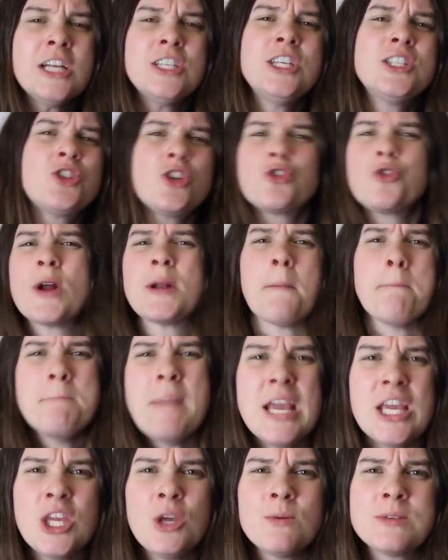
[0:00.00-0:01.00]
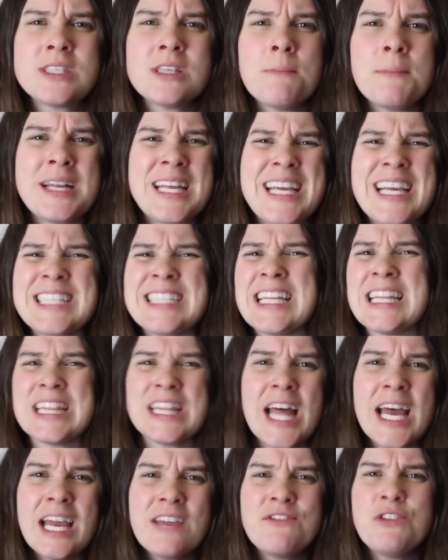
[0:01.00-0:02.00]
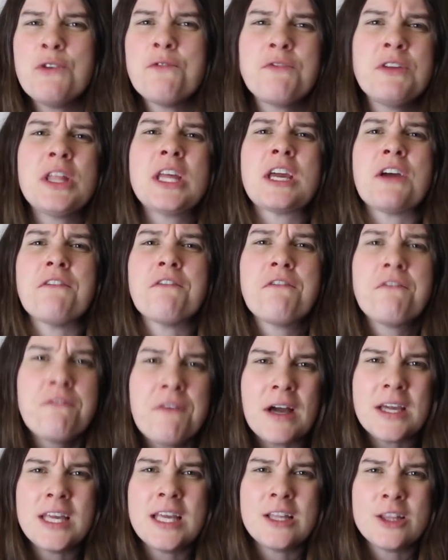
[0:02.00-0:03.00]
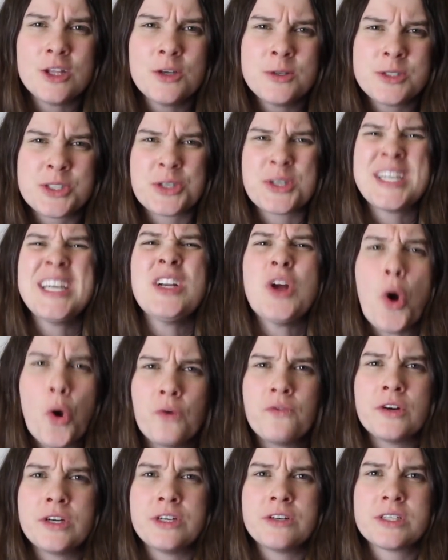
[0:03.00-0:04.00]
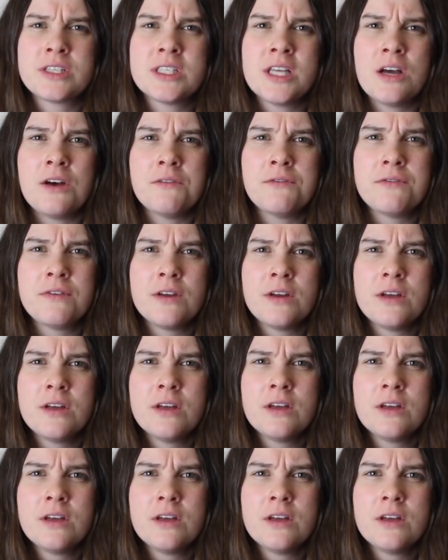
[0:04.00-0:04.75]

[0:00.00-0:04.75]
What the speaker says: just to try to make you somebody because in life you feel like a fucking loser. Get over yourself.